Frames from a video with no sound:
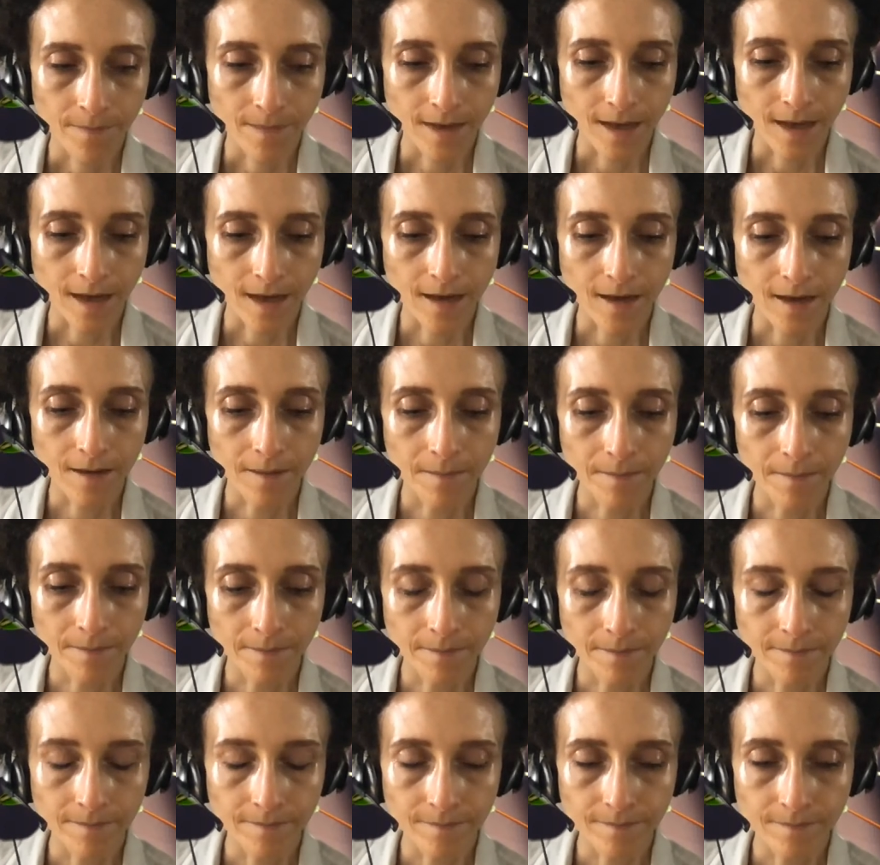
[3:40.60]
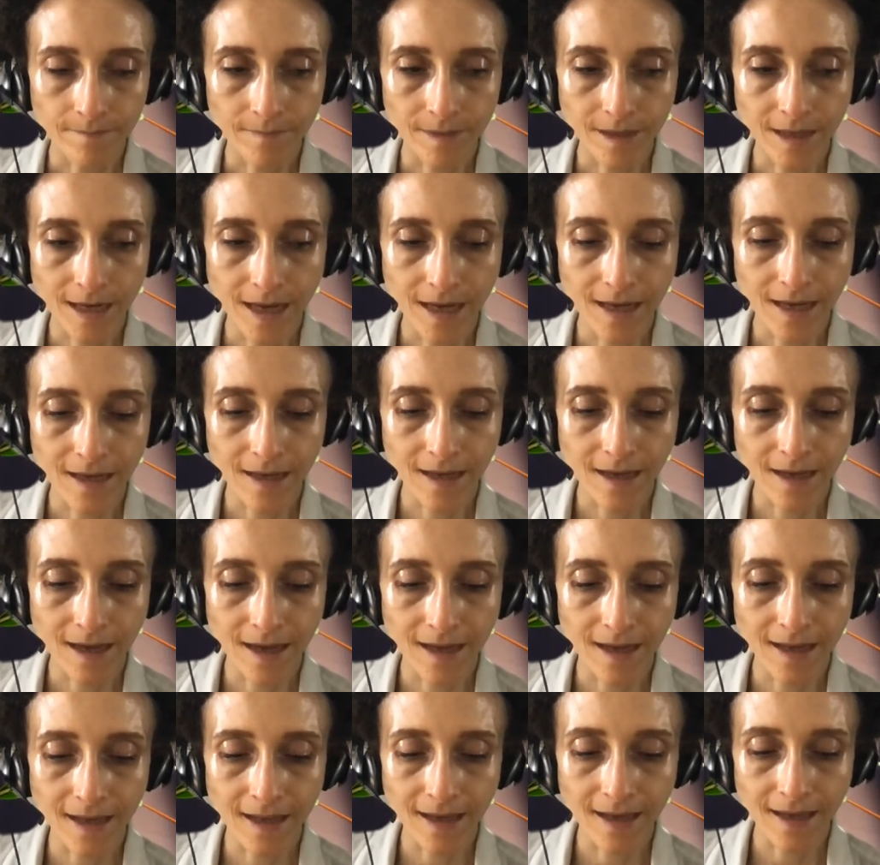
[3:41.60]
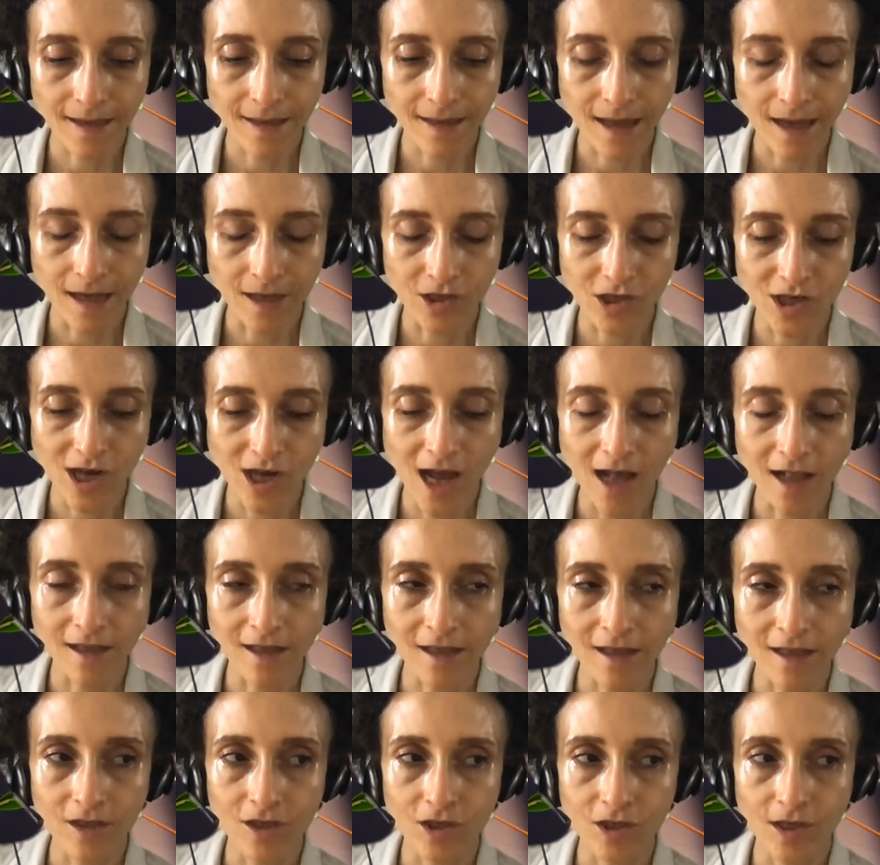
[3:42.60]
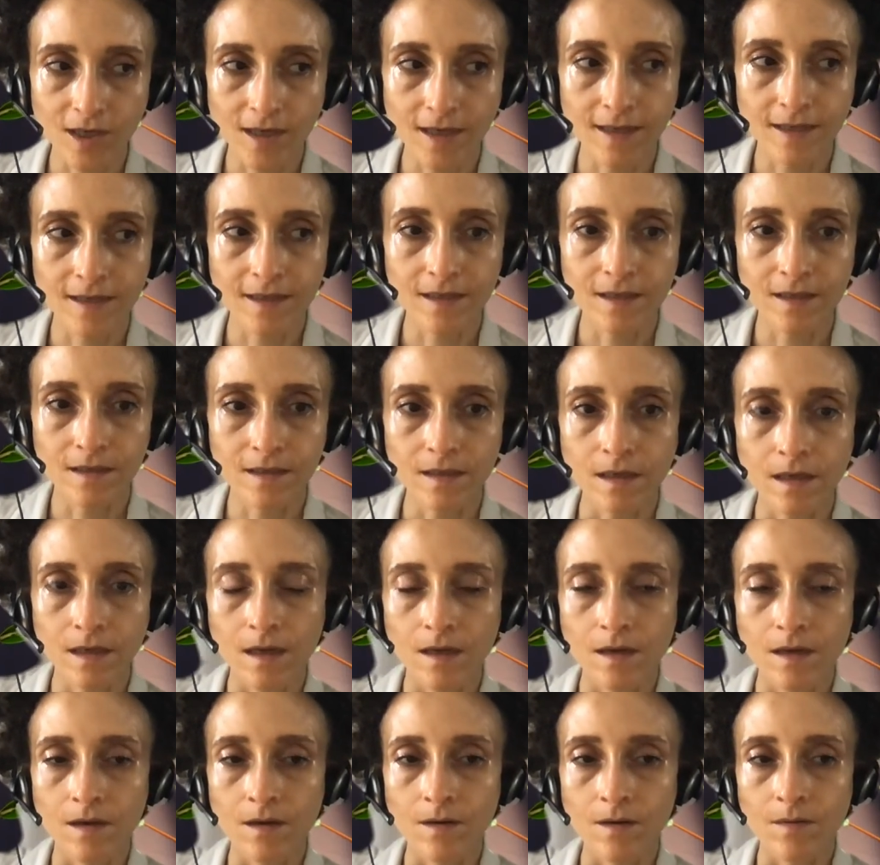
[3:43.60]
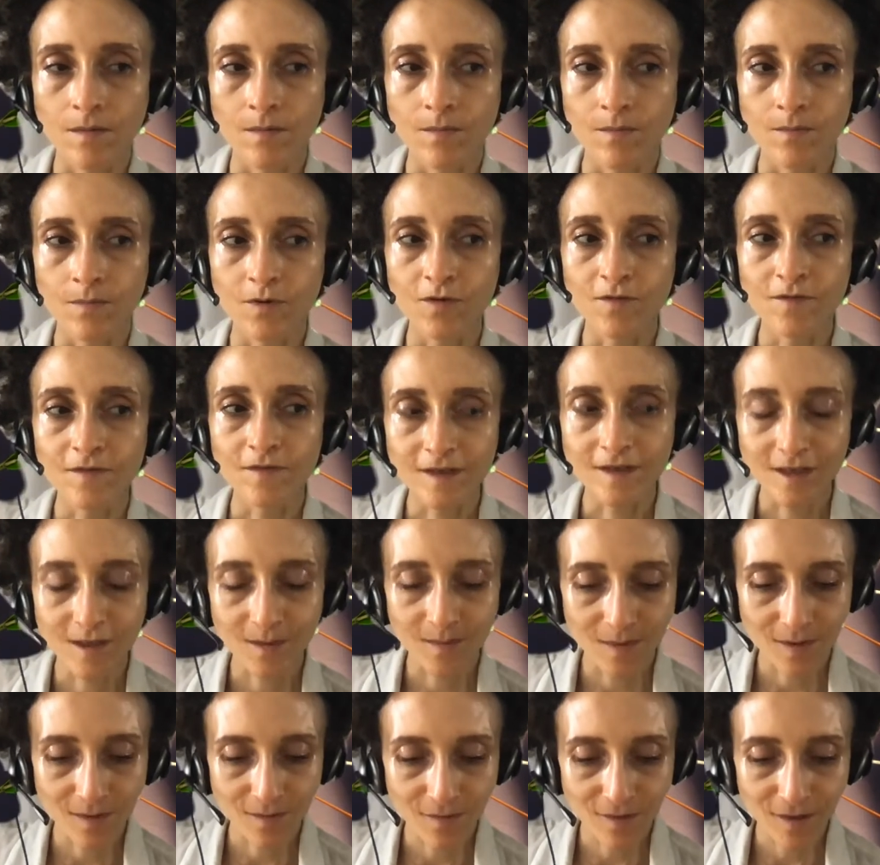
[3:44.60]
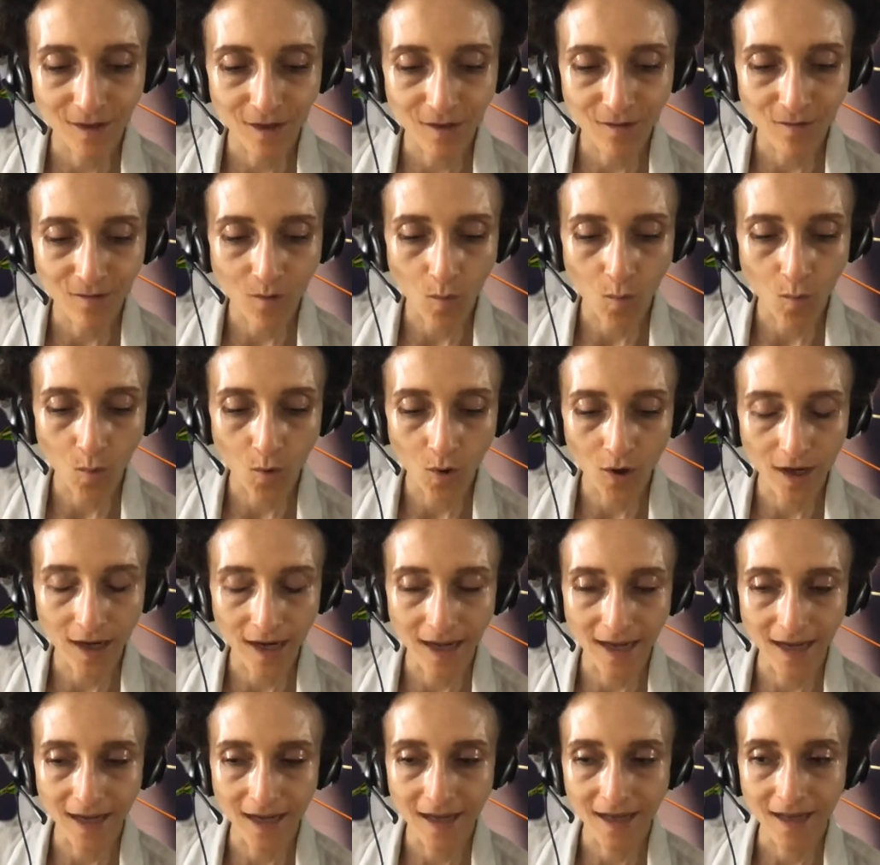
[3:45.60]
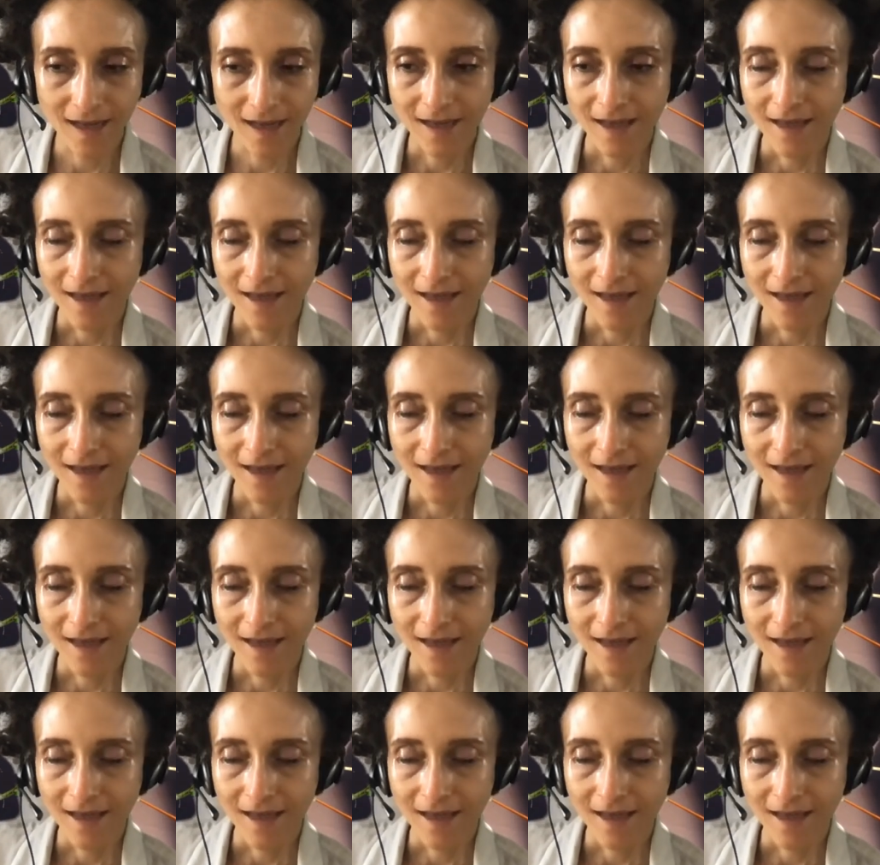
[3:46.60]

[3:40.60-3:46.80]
Um, but I like that challenge, and it's proven to be really rewarding.